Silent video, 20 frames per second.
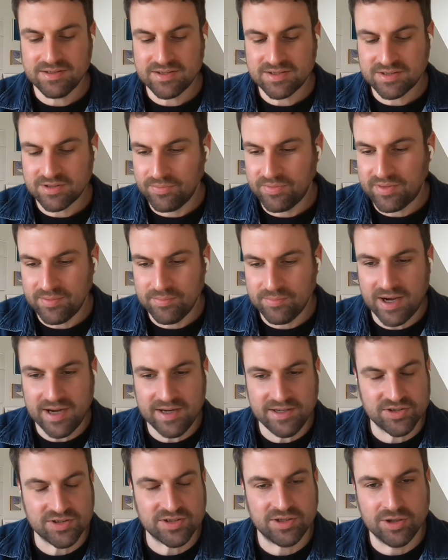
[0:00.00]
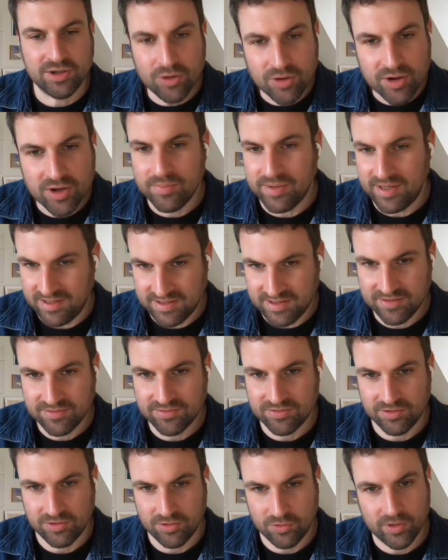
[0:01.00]
something might just look a bit
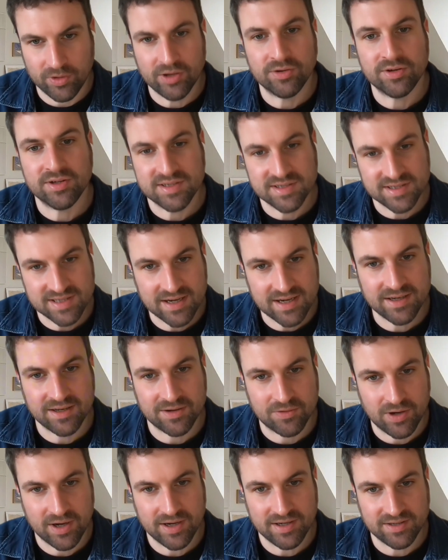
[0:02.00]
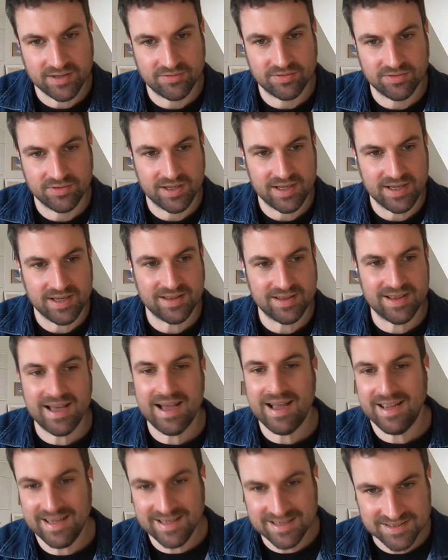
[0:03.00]
different, or we understand it quite differently. And
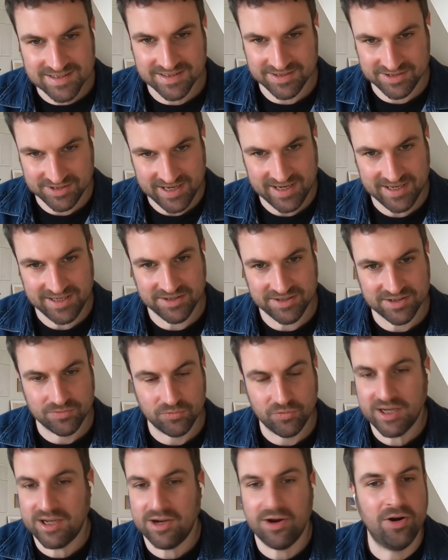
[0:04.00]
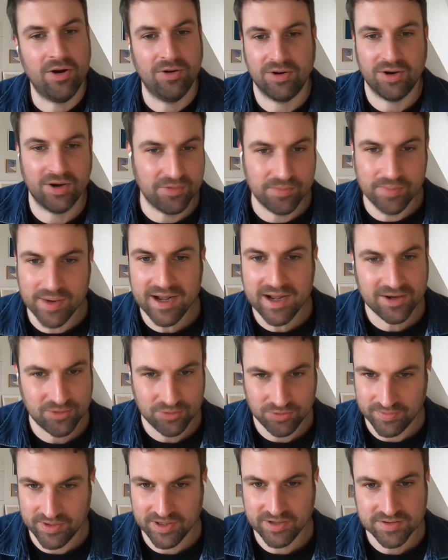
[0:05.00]
that is the change, and we can't go back
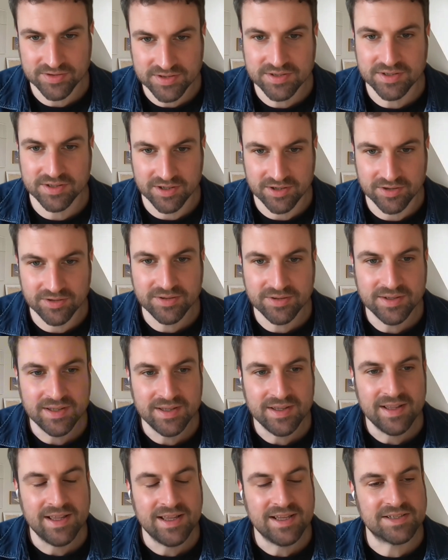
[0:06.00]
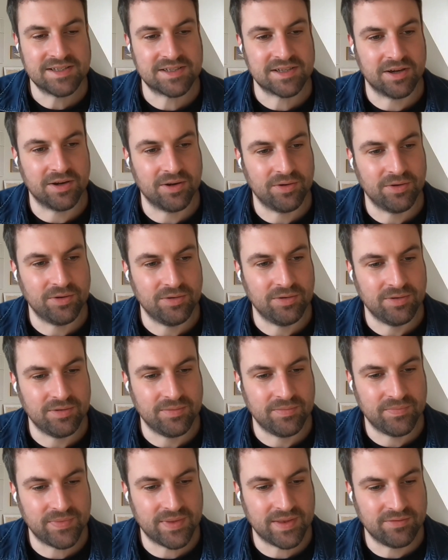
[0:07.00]
almost, So
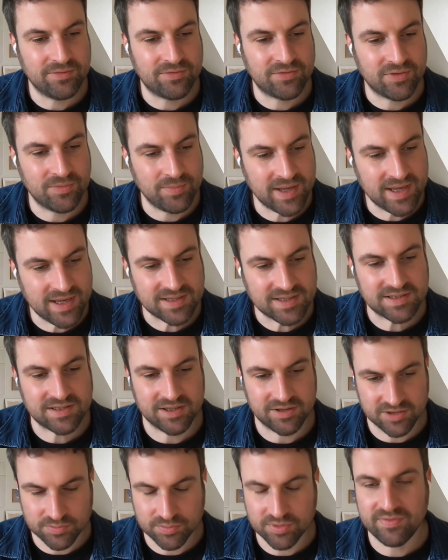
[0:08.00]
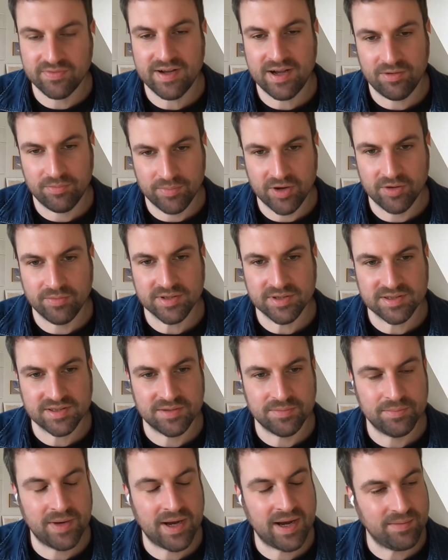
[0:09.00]
for me, it's those profound moments
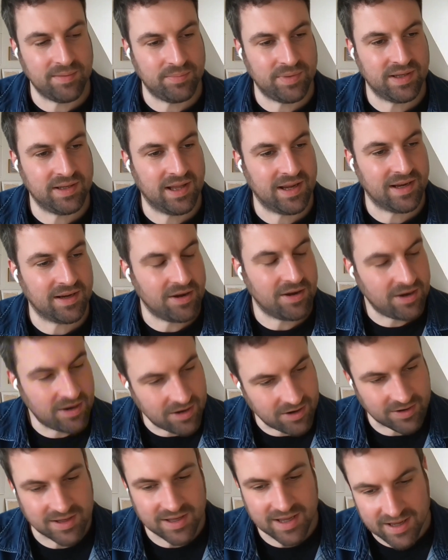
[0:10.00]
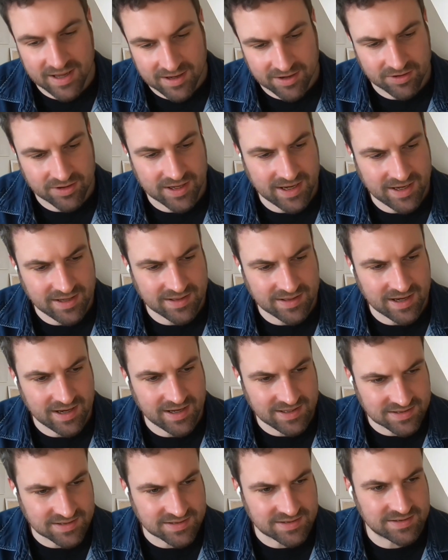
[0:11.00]
that might be like, oh yeah, okay, that
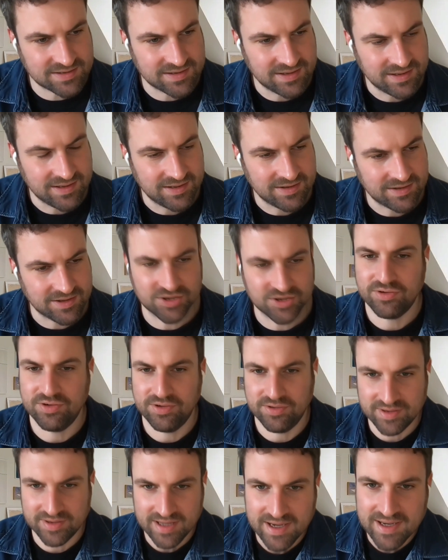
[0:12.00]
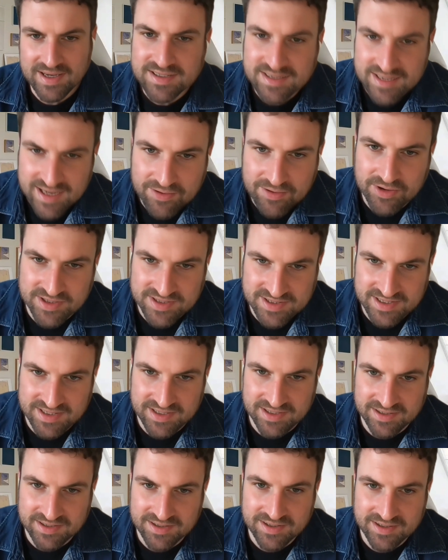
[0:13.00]
is the truth. That is how I
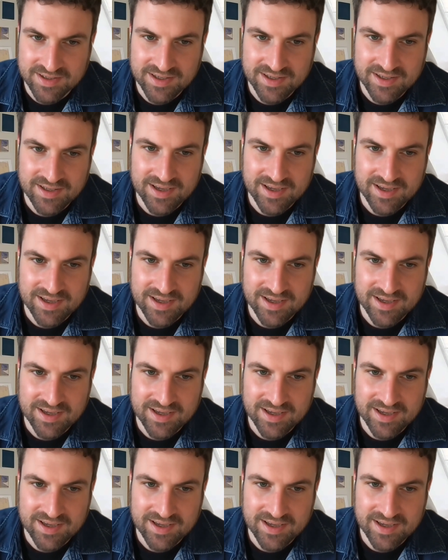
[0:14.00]
see it.